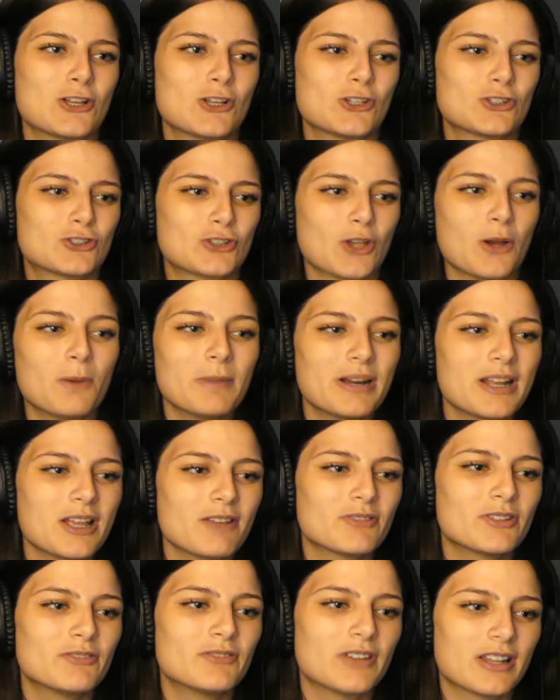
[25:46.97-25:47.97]
so many
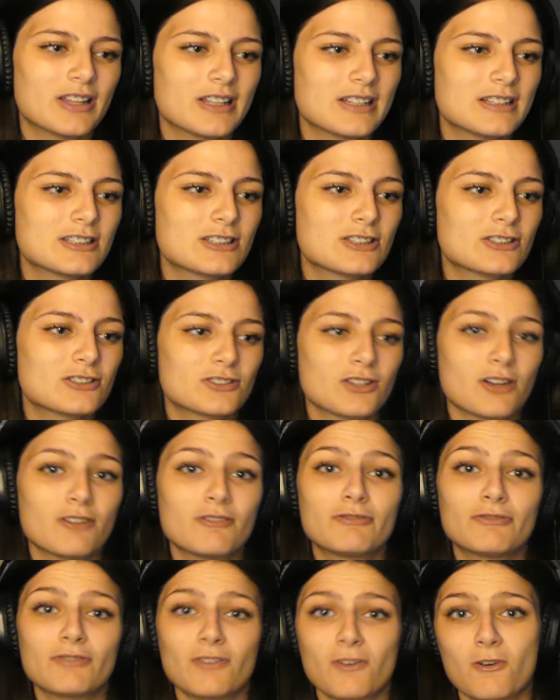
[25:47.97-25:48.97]
of the villains so
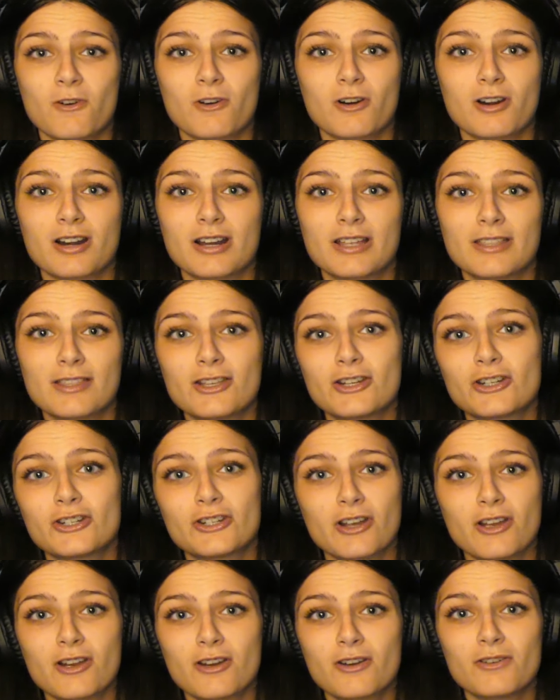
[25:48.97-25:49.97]
far in this
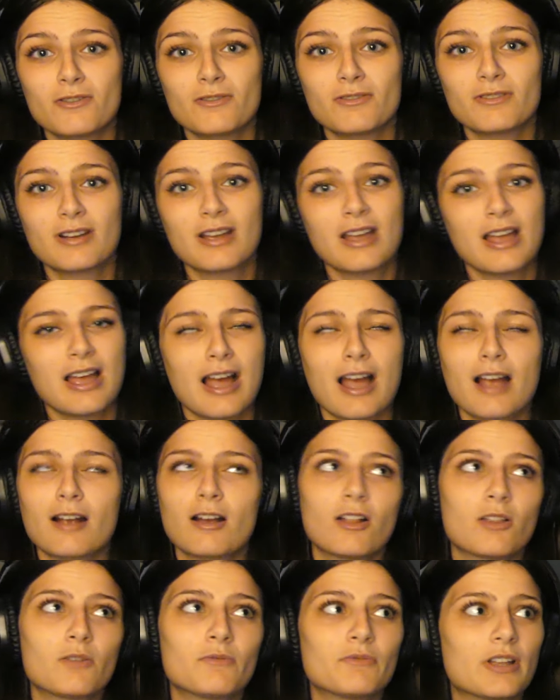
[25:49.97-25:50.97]
show, I
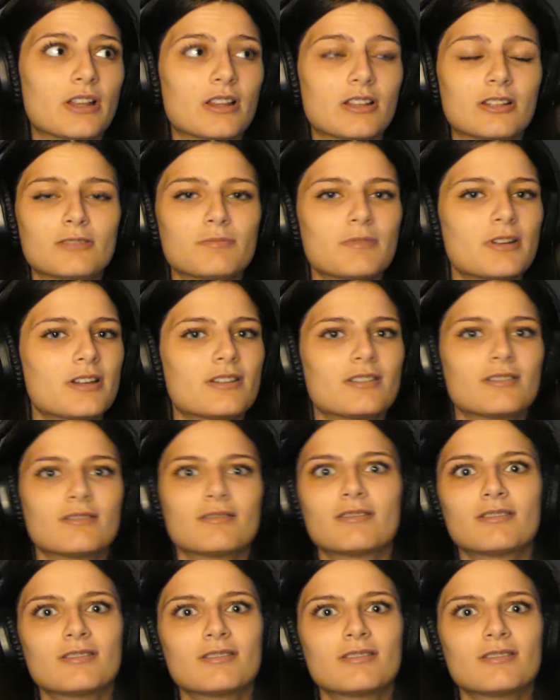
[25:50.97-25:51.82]
call them villains, but